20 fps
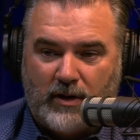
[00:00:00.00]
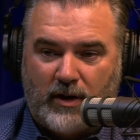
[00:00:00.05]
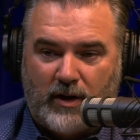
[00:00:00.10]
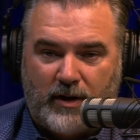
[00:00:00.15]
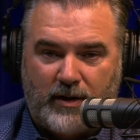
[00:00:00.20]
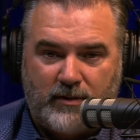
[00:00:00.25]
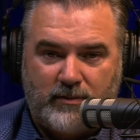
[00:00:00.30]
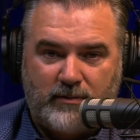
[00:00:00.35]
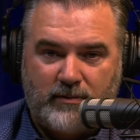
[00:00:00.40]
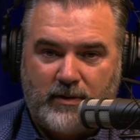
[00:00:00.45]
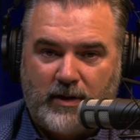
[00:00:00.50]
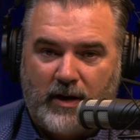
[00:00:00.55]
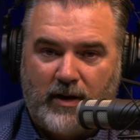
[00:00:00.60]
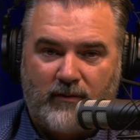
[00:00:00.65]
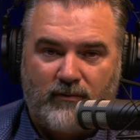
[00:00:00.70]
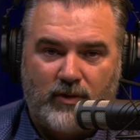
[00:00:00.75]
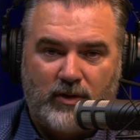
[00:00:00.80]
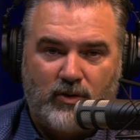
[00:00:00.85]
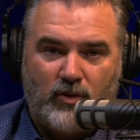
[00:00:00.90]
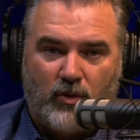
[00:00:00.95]
on
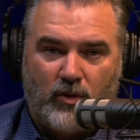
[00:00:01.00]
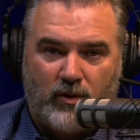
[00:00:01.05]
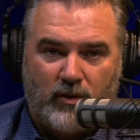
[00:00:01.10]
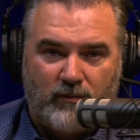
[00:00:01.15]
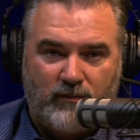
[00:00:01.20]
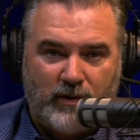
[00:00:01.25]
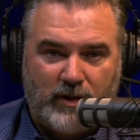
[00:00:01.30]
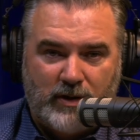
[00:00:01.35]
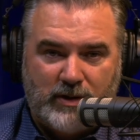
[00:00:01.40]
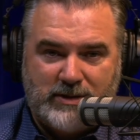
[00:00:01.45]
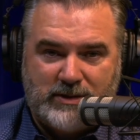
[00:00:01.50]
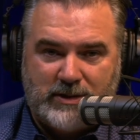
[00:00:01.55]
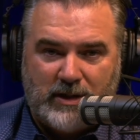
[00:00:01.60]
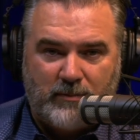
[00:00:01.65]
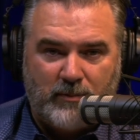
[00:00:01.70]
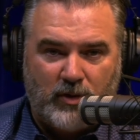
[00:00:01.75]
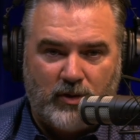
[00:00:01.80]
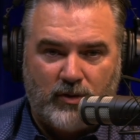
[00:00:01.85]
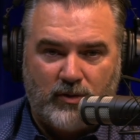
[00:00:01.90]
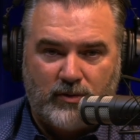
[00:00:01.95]
every corner, very
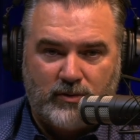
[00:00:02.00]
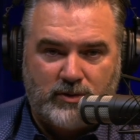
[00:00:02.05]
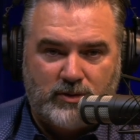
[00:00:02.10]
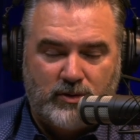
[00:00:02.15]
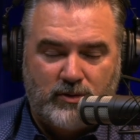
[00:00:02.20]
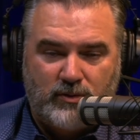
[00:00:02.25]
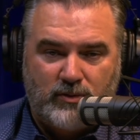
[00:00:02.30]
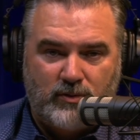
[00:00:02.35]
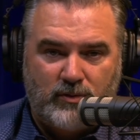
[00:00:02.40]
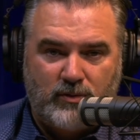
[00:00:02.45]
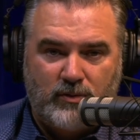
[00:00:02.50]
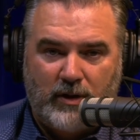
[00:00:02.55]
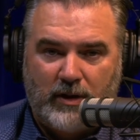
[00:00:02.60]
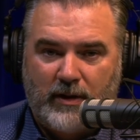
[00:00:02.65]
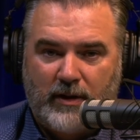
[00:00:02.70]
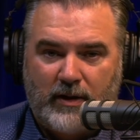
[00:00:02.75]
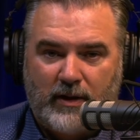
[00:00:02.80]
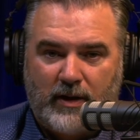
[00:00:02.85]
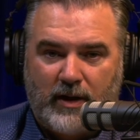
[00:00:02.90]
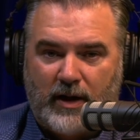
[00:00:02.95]
similar to
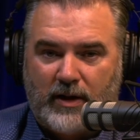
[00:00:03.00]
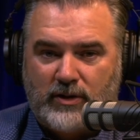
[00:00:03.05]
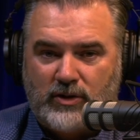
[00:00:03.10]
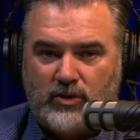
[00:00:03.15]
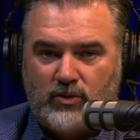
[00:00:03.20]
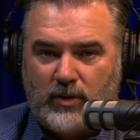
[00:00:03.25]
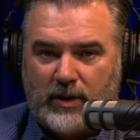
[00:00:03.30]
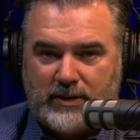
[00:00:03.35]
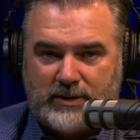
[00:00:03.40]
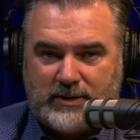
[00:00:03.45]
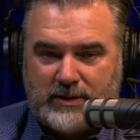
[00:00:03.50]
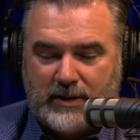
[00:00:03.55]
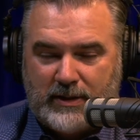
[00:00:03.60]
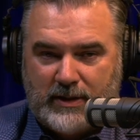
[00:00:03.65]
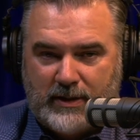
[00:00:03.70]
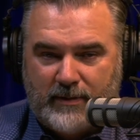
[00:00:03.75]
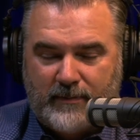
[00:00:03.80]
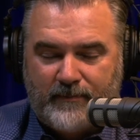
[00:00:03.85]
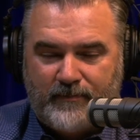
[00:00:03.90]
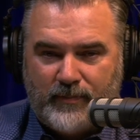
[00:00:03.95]
a U.S.
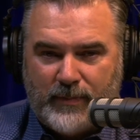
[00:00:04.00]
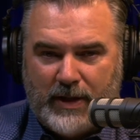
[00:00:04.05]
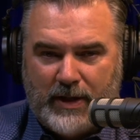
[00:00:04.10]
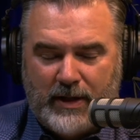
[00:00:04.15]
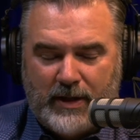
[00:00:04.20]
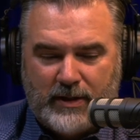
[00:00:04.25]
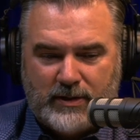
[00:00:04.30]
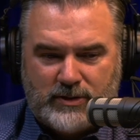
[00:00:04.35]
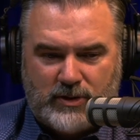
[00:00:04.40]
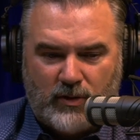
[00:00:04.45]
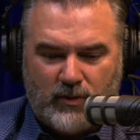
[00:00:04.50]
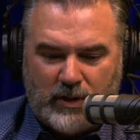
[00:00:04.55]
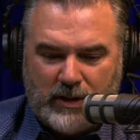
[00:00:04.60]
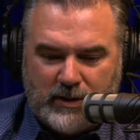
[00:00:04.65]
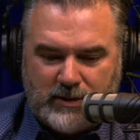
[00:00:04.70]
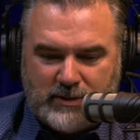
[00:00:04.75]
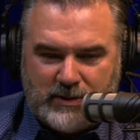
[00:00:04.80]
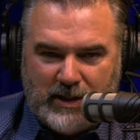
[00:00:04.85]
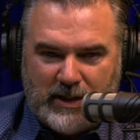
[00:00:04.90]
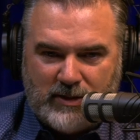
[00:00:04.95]
city. So
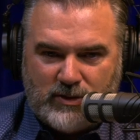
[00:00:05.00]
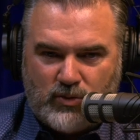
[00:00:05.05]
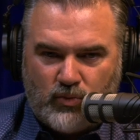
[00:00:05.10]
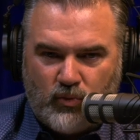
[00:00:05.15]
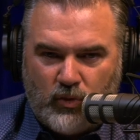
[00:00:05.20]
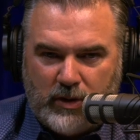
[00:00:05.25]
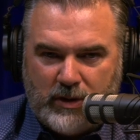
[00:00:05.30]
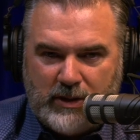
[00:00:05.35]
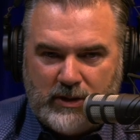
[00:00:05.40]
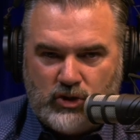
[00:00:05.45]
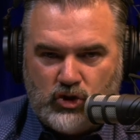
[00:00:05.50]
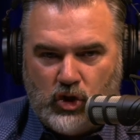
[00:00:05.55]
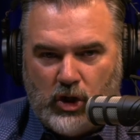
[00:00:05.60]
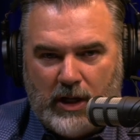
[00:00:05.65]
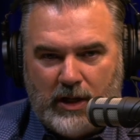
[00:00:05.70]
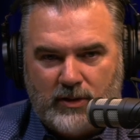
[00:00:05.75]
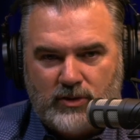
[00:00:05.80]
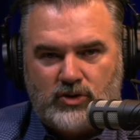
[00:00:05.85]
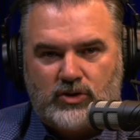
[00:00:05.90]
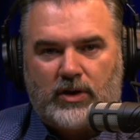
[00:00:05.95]
it's really
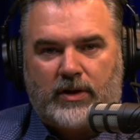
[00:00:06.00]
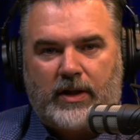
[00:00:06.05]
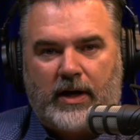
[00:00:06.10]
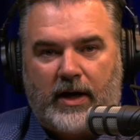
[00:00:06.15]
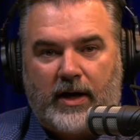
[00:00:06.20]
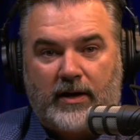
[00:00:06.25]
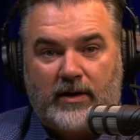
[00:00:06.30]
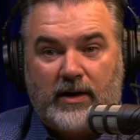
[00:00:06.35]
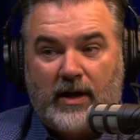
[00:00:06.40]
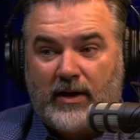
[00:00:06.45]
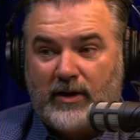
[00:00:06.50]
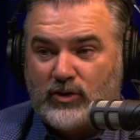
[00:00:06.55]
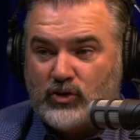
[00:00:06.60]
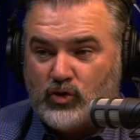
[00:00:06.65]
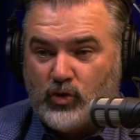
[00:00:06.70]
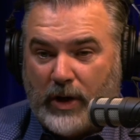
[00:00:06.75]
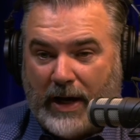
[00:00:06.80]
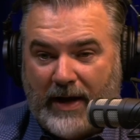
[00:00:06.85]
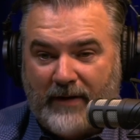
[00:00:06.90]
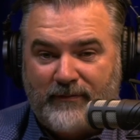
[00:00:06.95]
changed a lot.
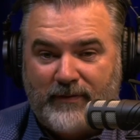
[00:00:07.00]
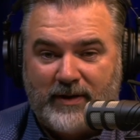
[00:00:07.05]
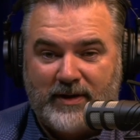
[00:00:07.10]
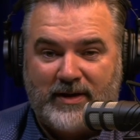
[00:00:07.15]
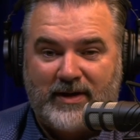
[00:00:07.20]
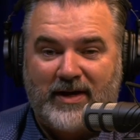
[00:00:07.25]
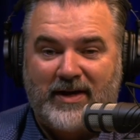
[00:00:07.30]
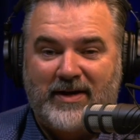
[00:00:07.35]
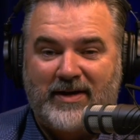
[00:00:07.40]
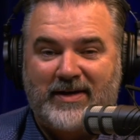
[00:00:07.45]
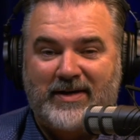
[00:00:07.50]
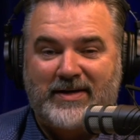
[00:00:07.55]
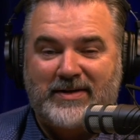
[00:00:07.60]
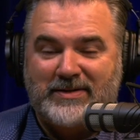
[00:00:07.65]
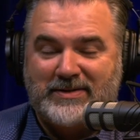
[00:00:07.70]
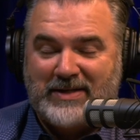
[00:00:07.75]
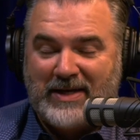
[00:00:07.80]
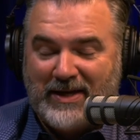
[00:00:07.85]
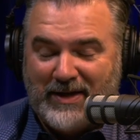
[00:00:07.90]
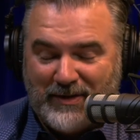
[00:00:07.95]
Traffic
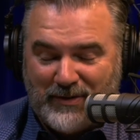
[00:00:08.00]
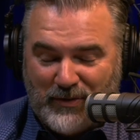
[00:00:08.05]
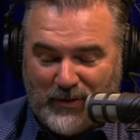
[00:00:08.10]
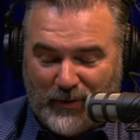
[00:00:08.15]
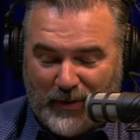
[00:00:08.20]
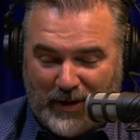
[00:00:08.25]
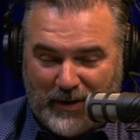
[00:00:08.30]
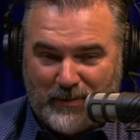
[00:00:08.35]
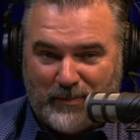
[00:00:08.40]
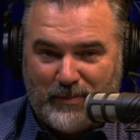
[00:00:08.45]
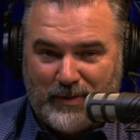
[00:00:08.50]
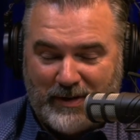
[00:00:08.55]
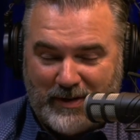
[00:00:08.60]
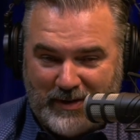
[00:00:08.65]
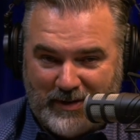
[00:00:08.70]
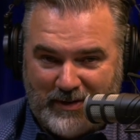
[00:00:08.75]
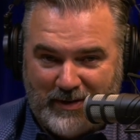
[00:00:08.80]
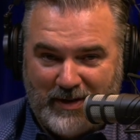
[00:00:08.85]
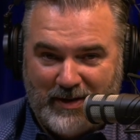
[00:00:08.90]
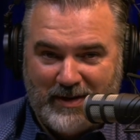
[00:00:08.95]
is
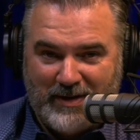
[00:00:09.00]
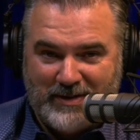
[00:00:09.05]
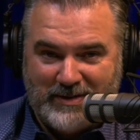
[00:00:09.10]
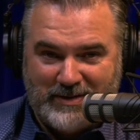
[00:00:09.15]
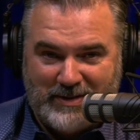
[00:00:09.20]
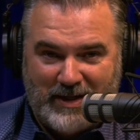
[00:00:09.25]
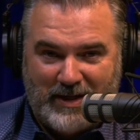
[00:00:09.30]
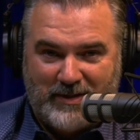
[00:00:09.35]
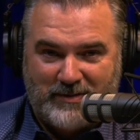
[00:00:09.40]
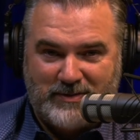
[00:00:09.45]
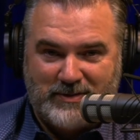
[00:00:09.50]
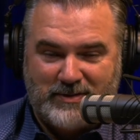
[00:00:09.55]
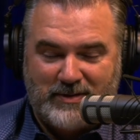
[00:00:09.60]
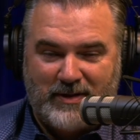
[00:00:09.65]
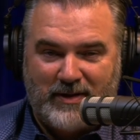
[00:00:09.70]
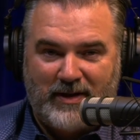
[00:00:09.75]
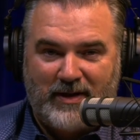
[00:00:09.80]
incredibly dense.